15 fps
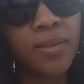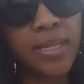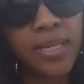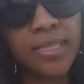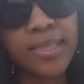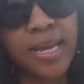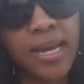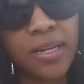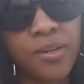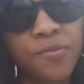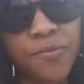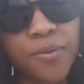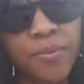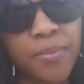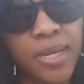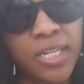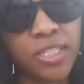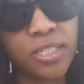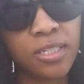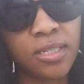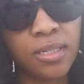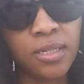link that
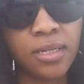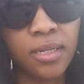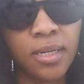information